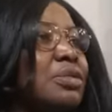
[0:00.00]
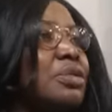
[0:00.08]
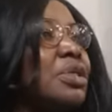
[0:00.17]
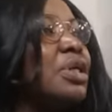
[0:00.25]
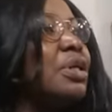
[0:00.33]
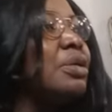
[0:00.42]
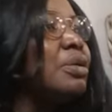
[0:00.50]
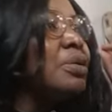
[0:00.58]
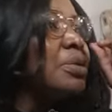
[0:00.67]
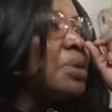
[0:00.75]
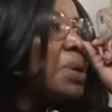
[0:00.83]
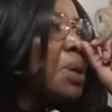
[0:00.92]
you see?
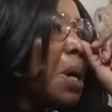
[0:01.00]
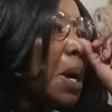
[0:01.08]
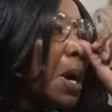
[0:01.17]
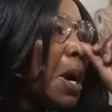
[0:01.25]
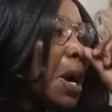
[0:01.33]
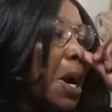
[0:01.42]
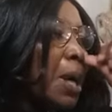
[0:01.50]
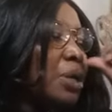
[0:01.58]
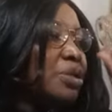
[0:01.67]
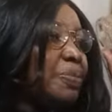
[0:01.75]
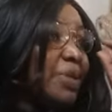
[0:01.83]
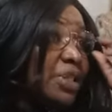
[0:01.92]

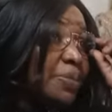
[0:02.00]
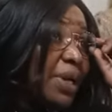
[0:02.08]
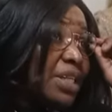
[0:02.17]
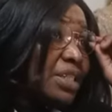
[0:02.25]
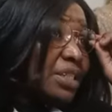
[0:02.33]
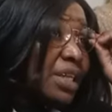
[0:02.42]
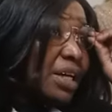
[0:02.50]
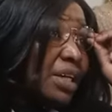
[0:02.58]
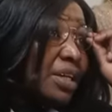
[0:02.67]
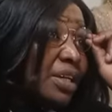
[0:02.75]
They plant it here?